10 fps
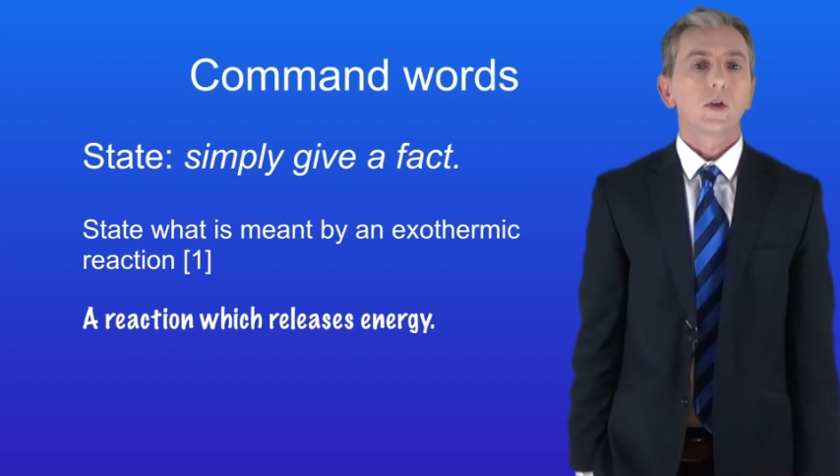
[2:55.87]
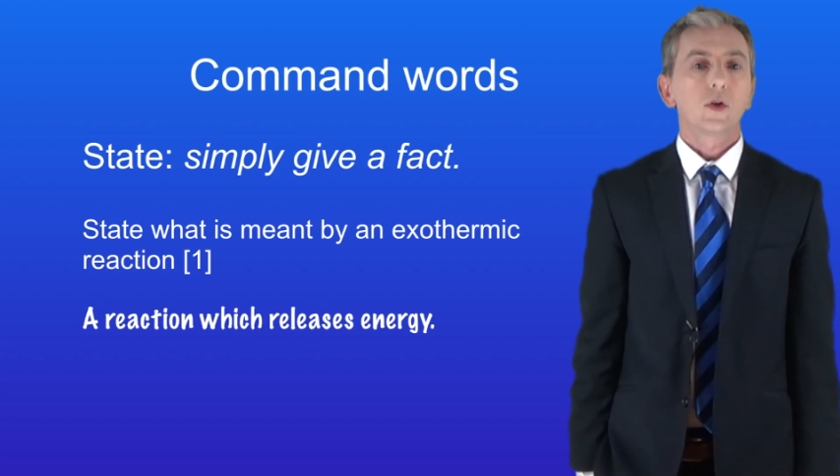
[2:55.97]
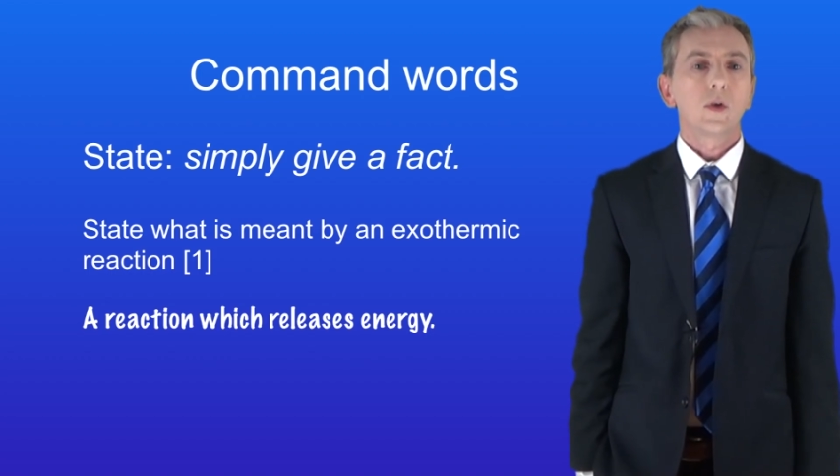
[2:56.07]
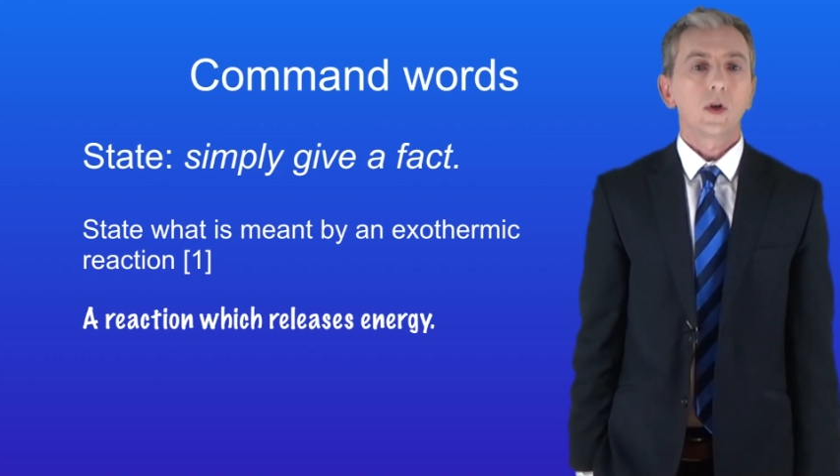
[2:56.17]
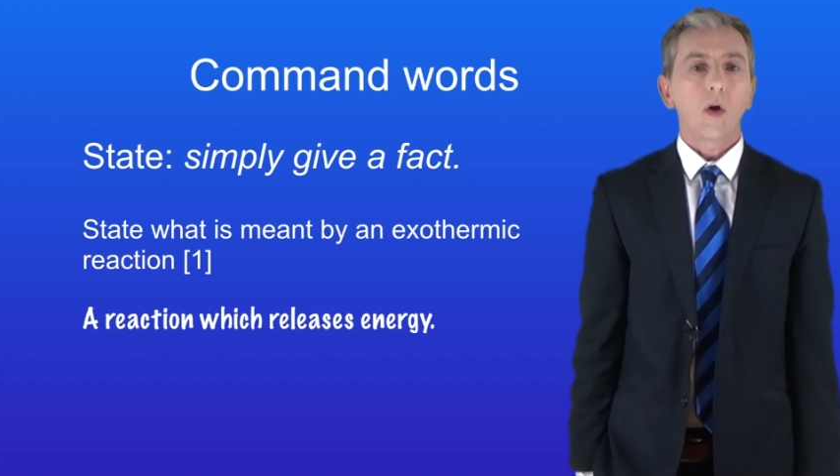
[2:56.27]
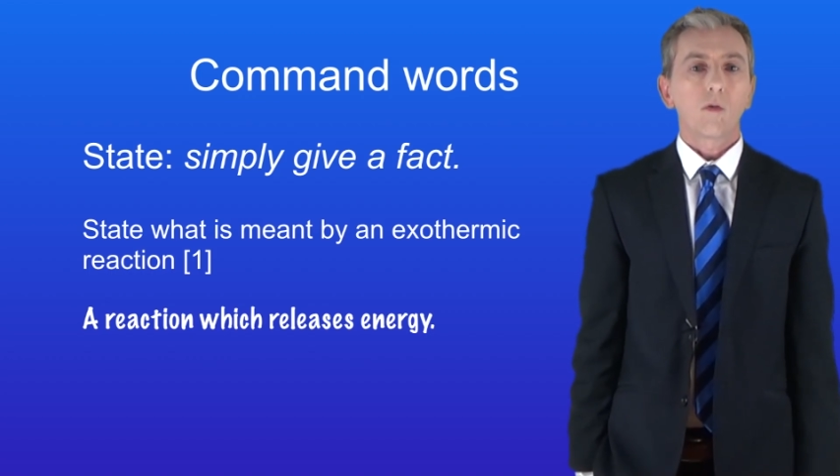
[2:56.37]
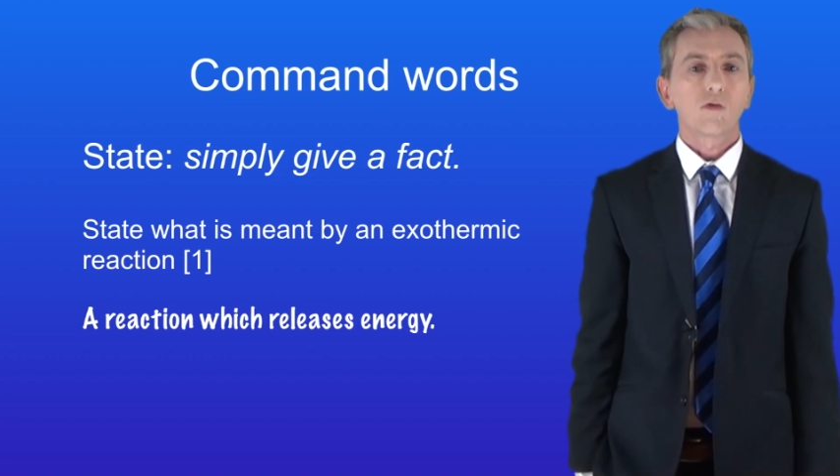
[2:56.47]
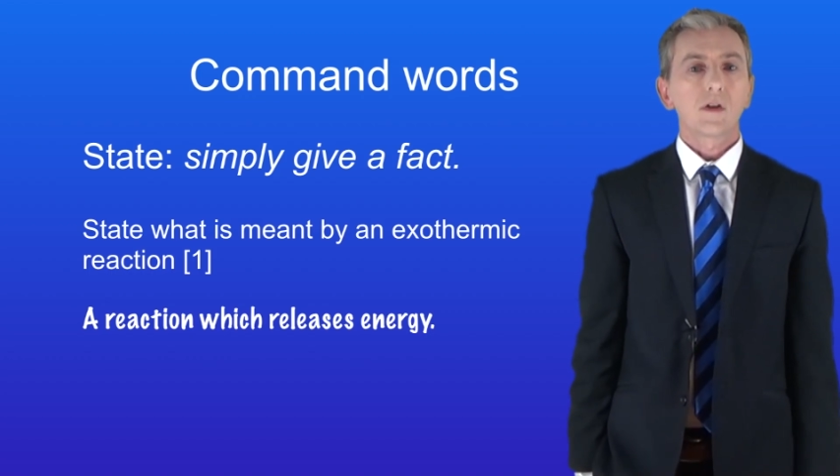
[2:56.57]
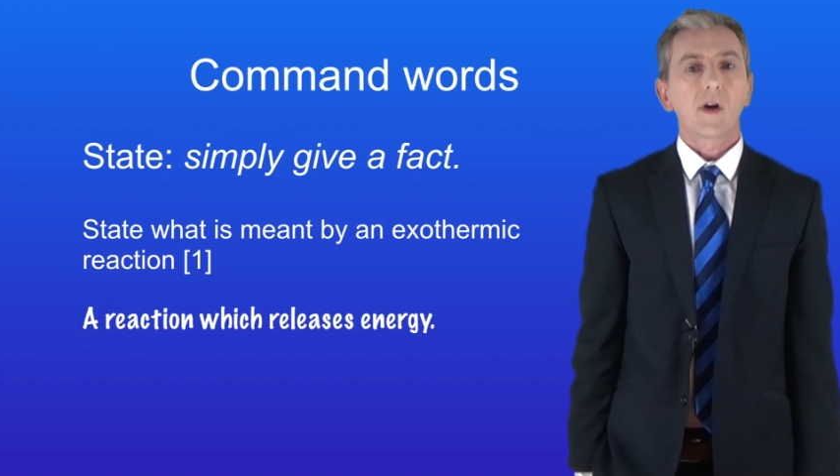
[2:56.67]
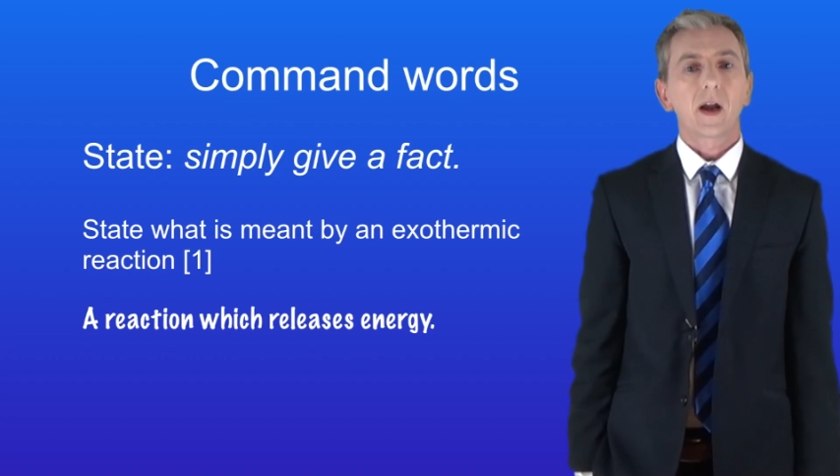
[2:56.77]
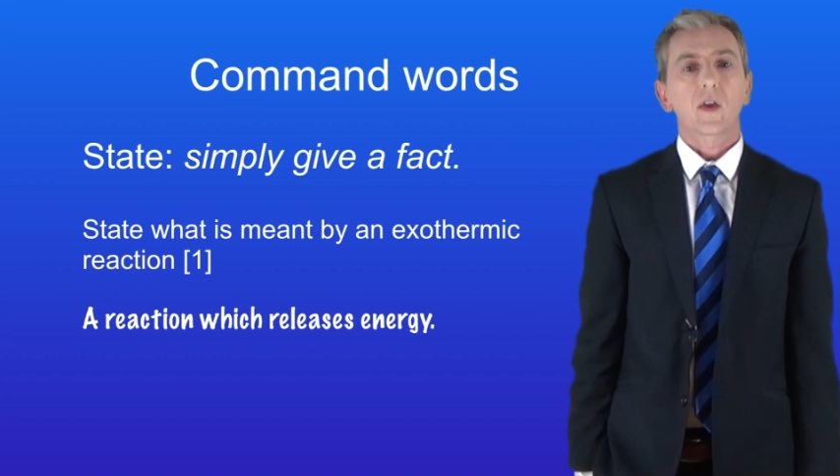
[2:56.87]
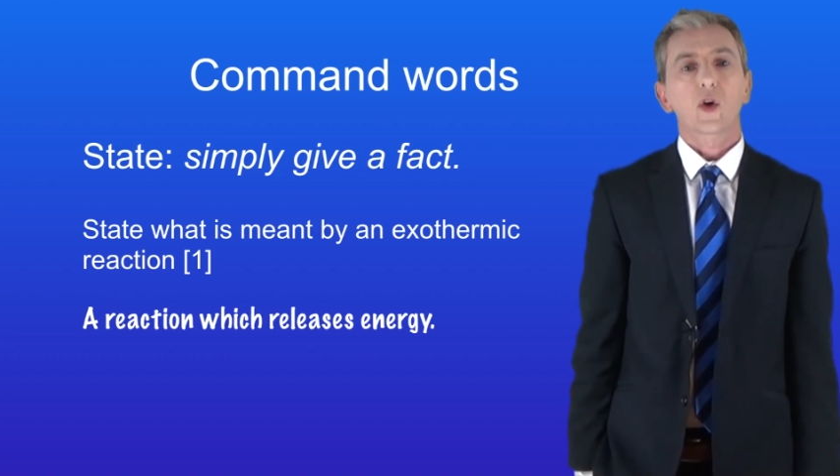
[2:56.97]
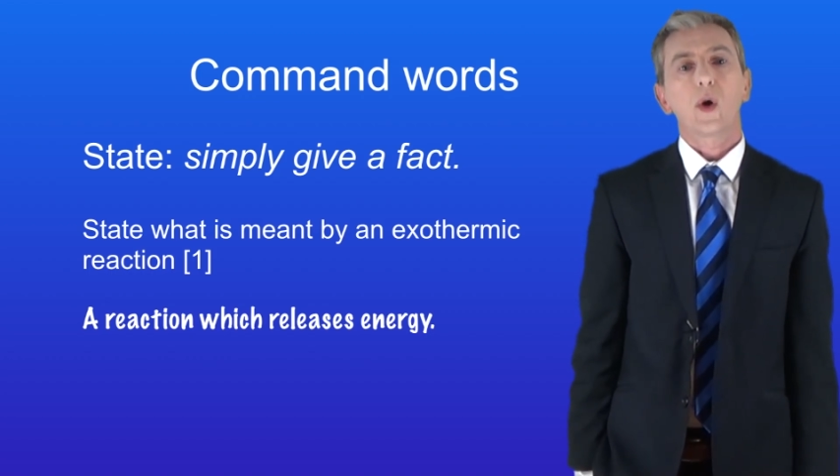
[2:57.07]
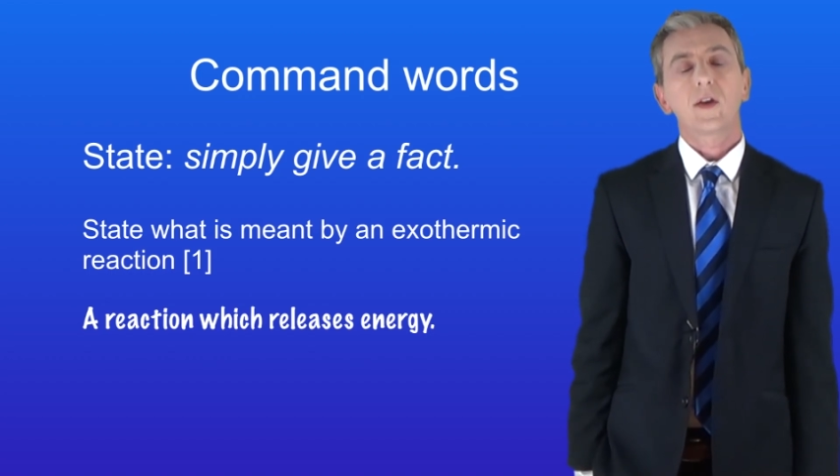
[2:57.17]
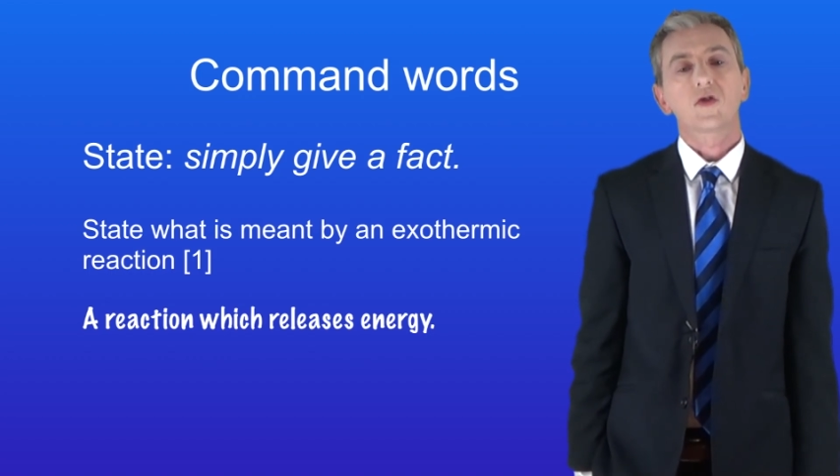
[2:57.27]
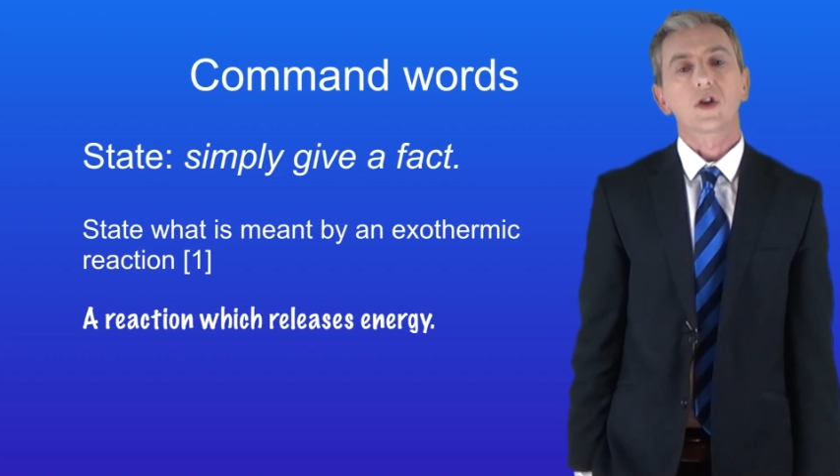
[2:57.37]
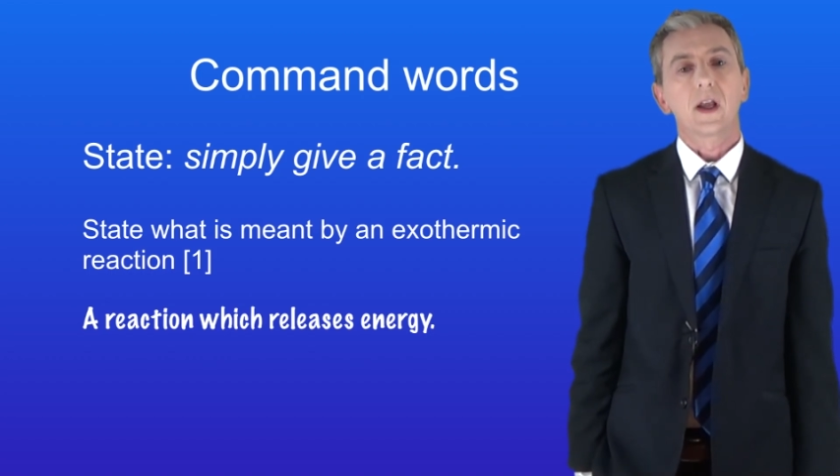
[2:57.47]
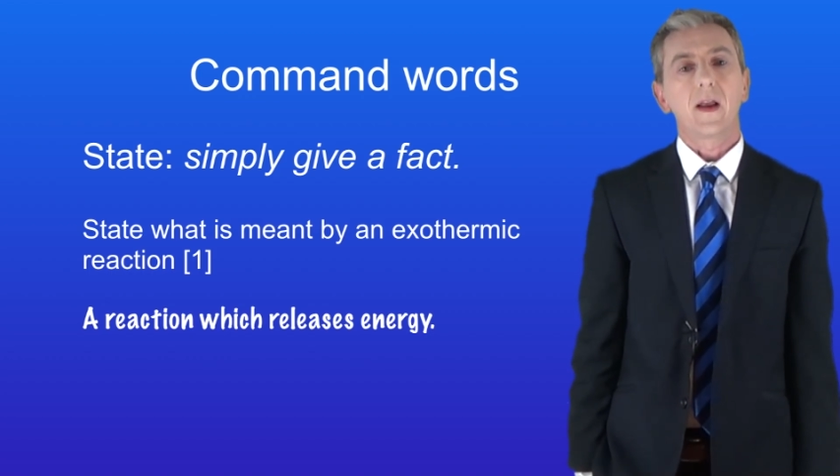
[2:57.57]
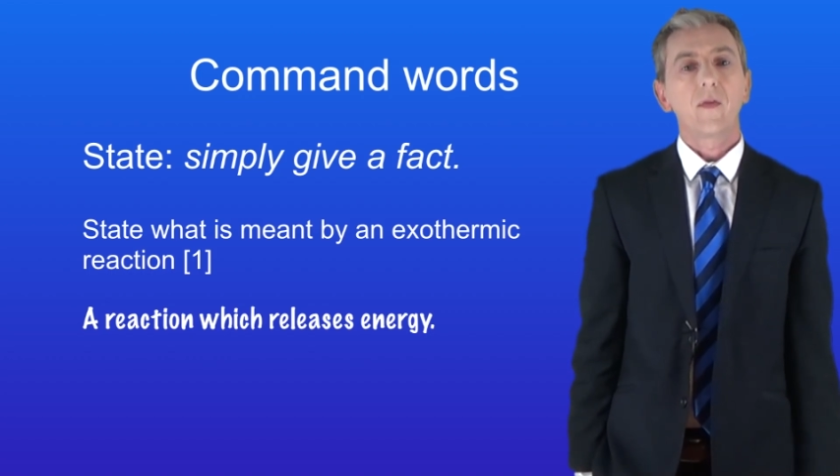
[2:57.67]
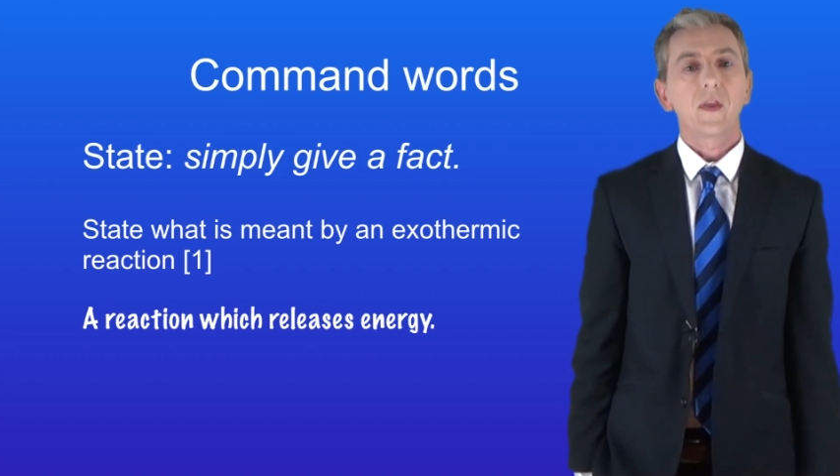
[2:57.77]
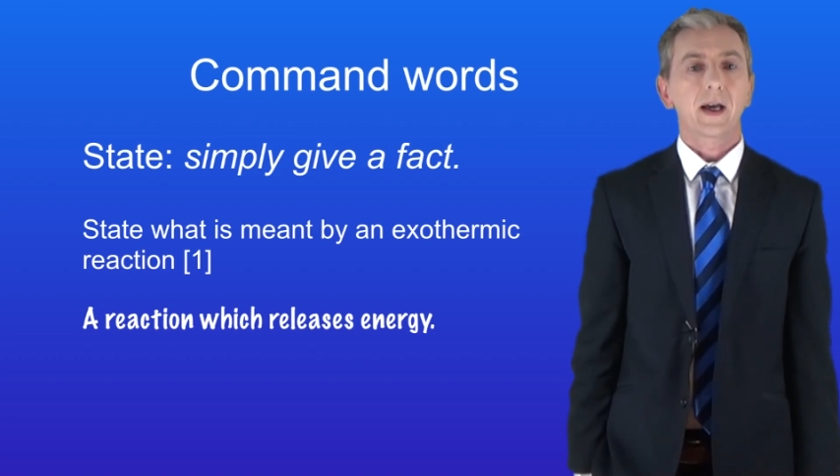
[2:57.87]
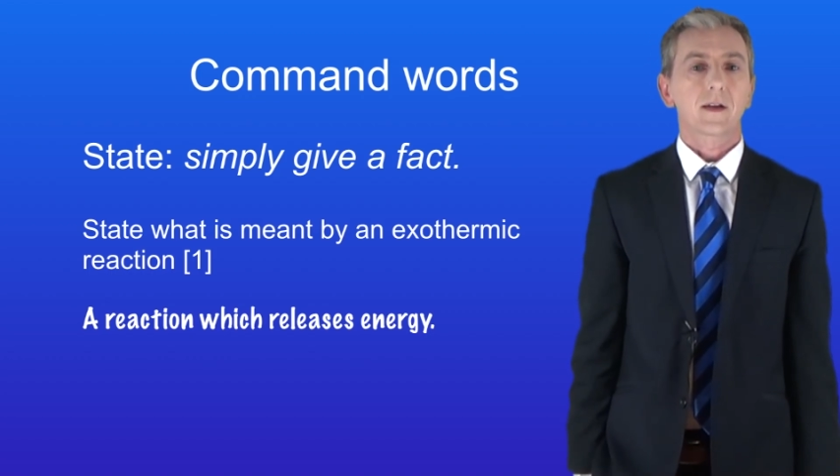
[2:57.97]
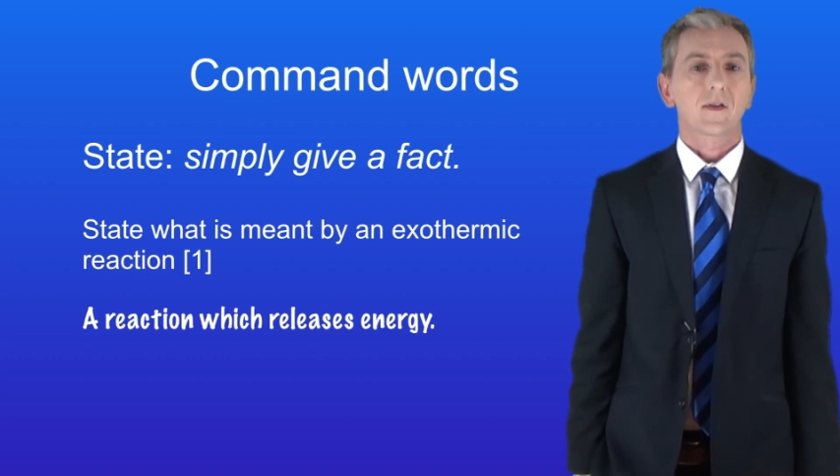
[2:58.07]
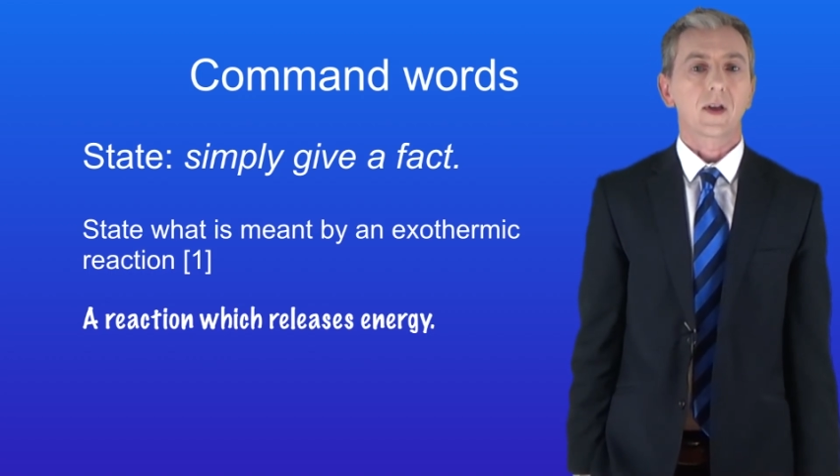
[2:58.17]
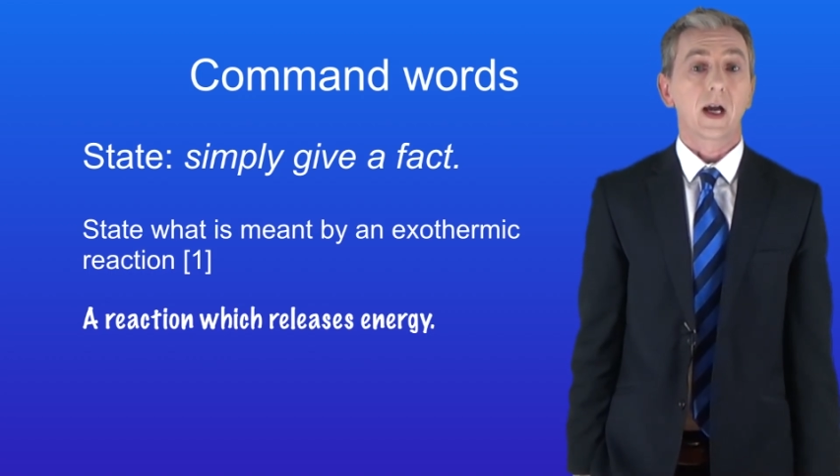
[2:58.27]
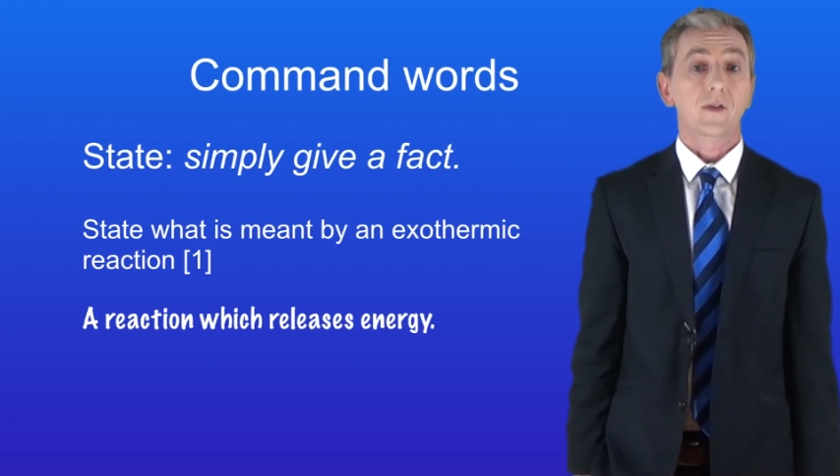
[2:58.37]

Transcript: Do not rewrite the question in the answer